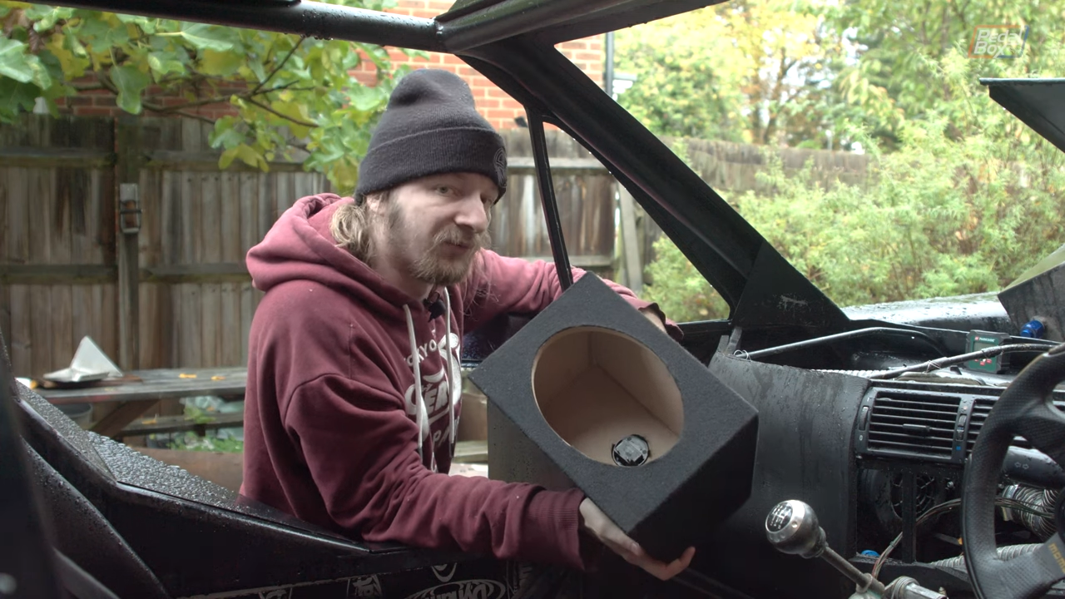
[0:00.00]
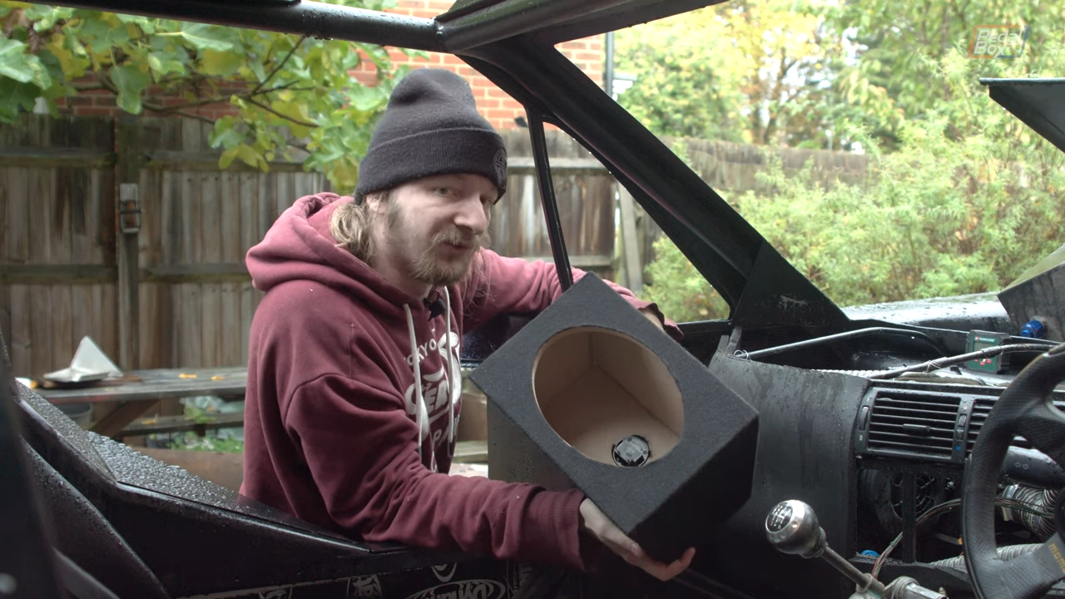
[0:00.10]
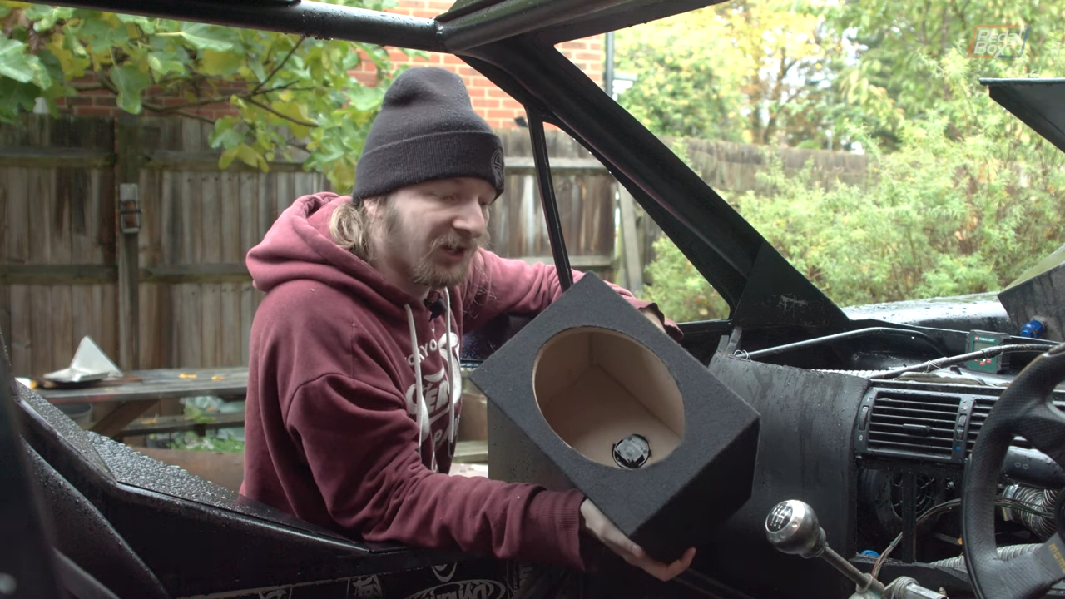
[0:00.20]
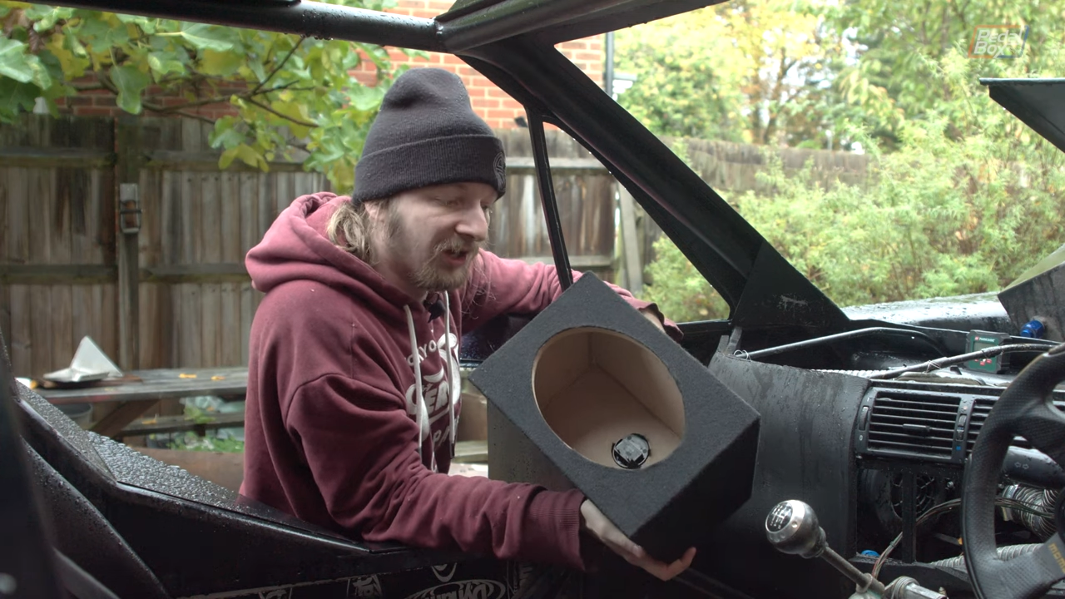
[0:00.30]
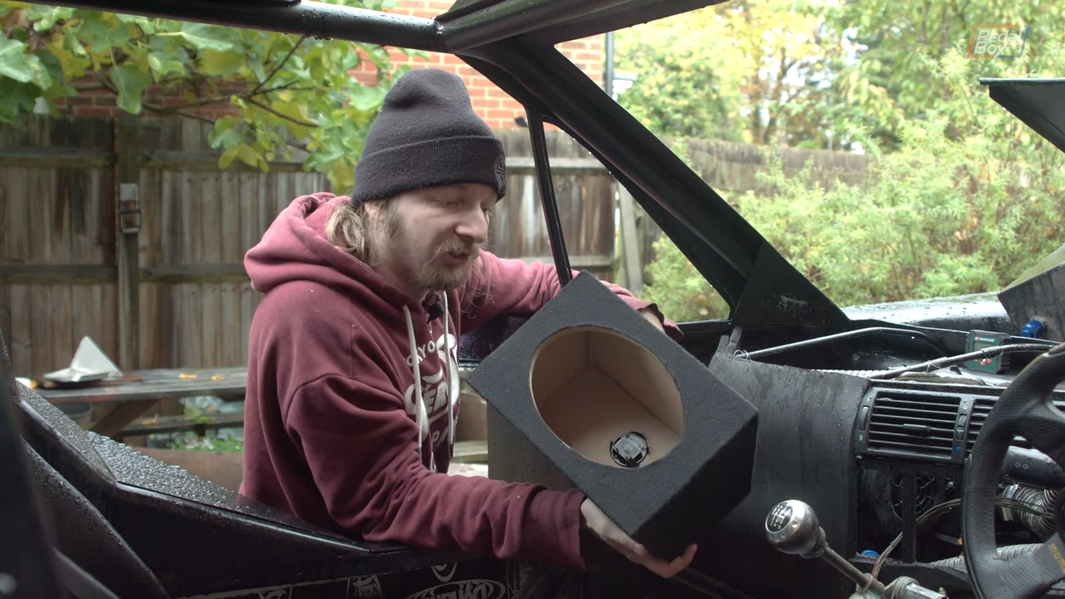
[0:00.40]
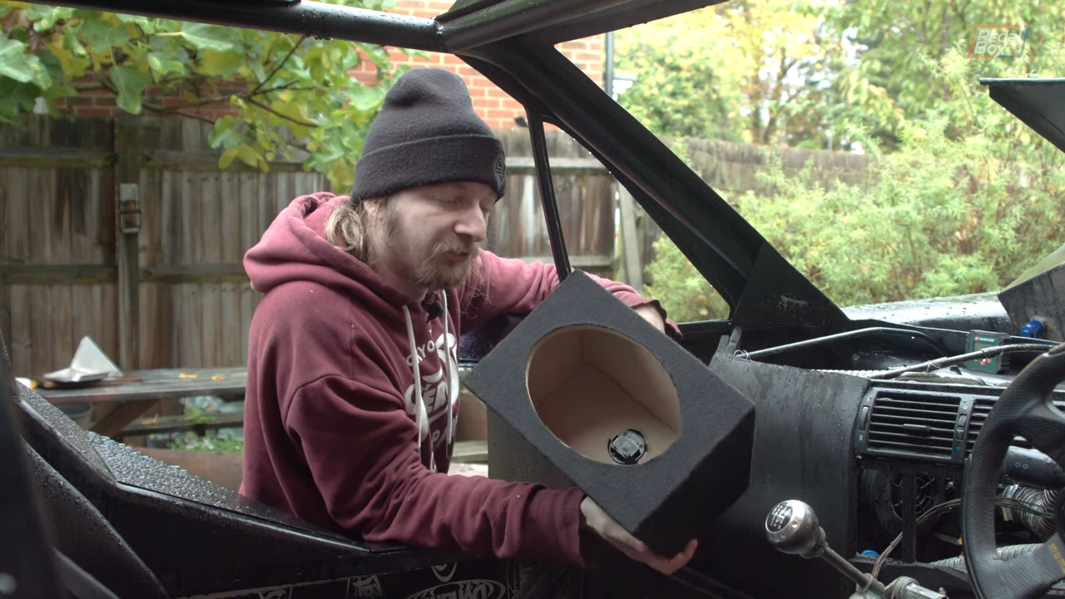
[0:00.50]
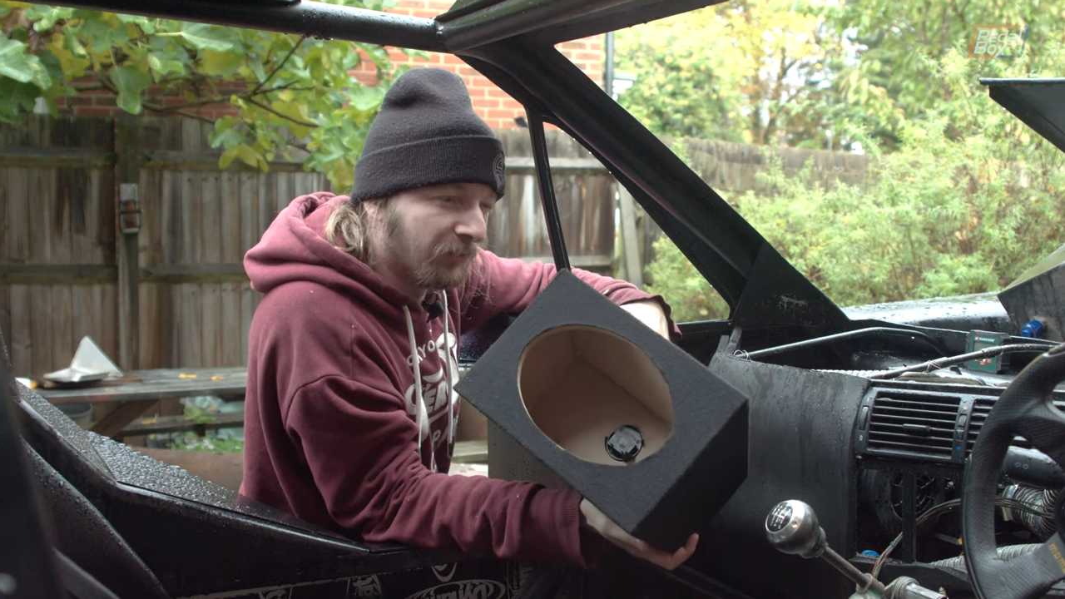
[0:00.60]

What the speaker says: off the car to